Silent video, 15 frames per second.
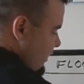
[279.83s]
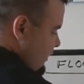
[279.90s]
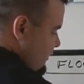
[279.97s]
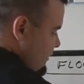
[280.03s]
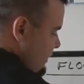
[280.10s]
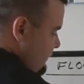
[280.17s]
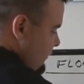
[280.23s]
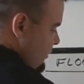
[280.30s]

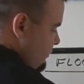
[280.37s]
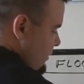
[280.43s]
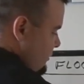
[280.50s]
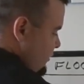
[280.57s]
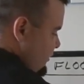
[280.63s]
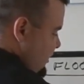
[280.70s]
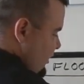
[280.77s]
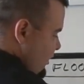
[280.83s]
against cover
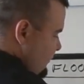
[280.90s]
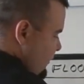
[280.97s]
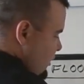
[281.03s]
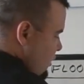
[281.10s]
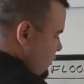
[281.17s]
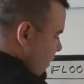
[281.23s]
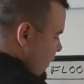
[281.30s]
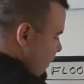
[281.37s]
3. We'll tell him to
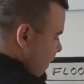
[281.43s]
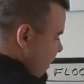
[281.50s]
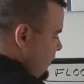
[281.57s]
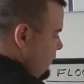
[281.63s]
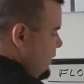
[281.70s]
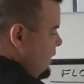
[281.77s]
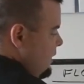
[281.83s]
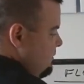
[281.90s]
go right
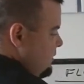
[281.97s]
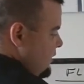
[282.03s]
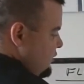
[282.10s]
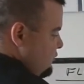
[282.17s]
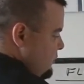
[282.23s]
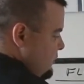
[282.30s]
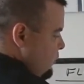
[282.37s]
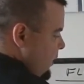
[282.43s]
now
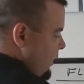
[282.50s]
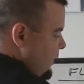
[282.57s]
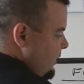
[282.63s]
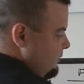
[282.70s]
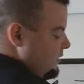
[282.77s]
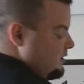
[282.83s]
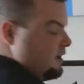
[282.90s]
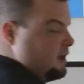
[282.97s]
because we want
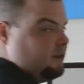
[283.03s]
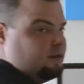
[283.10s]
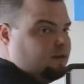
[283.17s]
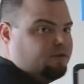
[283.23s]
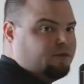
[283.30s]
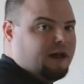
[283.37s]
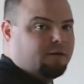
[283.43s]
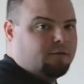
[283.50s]
him to take
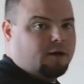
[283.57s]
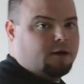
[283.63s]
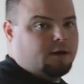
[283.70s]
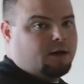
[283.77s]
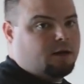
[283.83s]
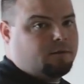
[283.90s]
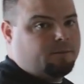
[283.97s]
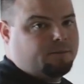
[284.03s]
the flat
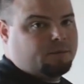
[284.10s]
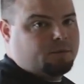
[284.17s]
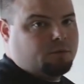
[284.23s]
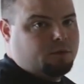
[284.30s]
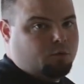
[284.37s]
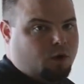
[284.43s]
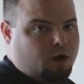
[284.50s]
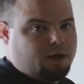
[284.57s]
right now.
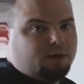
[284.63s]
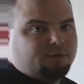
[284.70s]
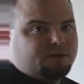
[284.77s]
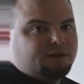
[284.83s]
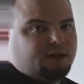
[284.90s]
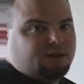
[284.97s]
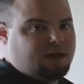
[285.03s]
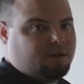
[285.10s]
We want him
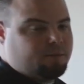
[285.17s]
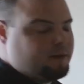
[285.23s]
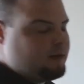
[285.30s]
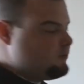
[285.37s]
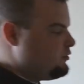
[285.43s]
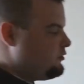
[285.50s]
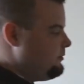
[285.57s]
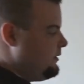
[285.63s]
to take that
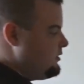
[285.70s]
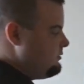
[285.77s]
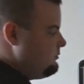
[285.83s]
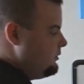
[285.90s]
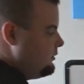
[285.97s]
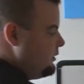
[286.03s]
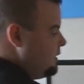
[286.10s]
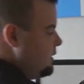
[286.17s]
pass
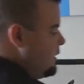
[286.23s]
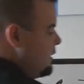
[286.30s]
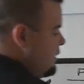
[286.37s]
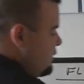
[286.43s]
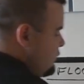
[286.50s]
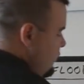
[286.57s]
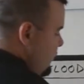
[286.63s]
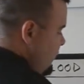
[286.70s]
responsibility.
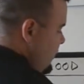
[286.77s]
So